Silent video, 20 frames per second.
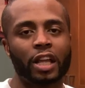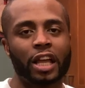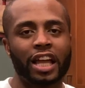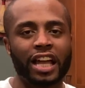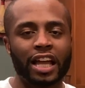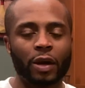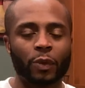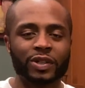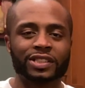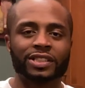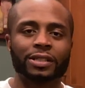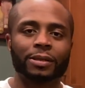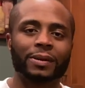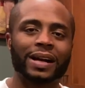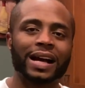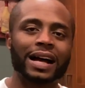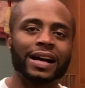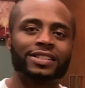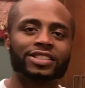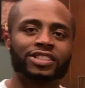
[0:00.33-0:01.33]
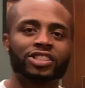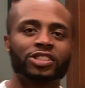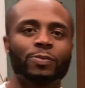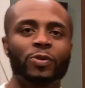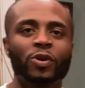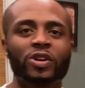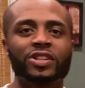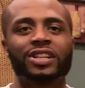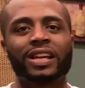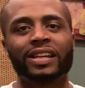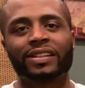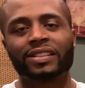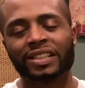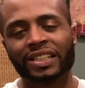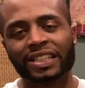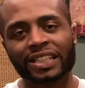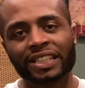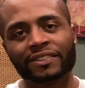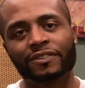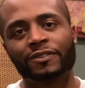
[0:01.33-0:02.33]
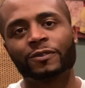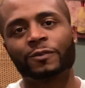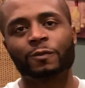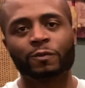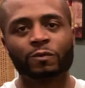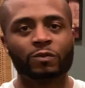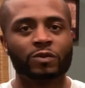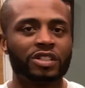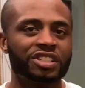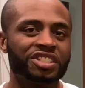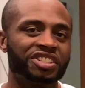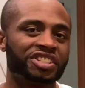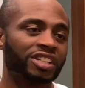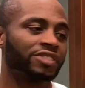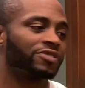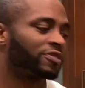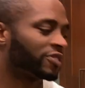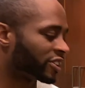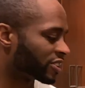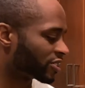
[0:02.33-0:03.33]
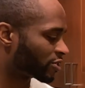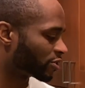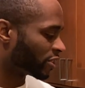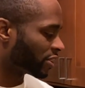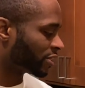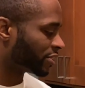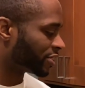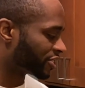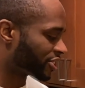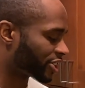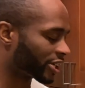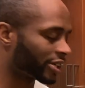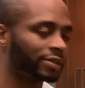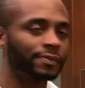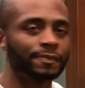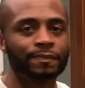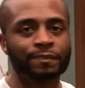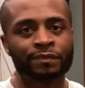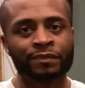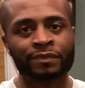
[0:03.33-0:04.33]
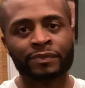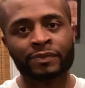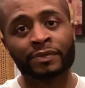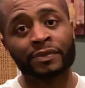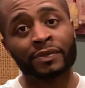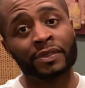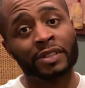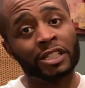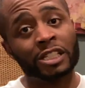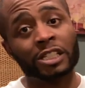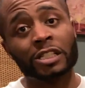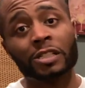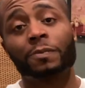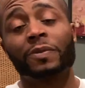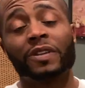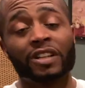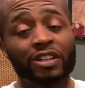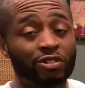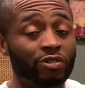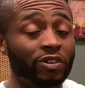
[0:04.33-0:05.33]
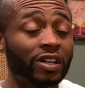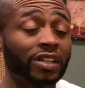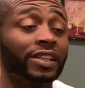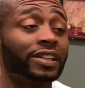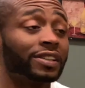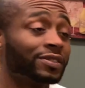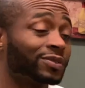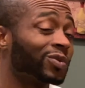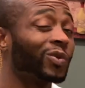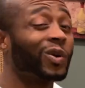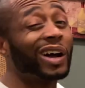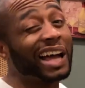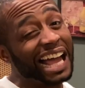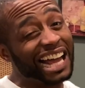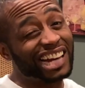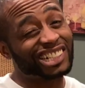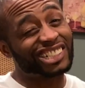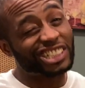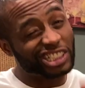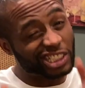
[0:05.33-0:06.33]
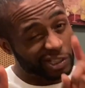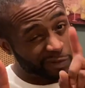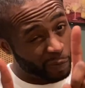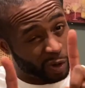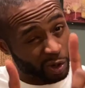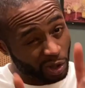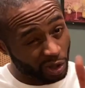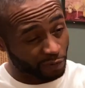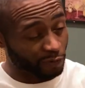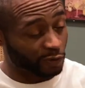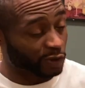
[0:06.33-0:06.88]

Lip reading: What's up, guys? It's your boy Jay Cleve. Just finished grilling the chicken. Been grilling, well, actually smoking for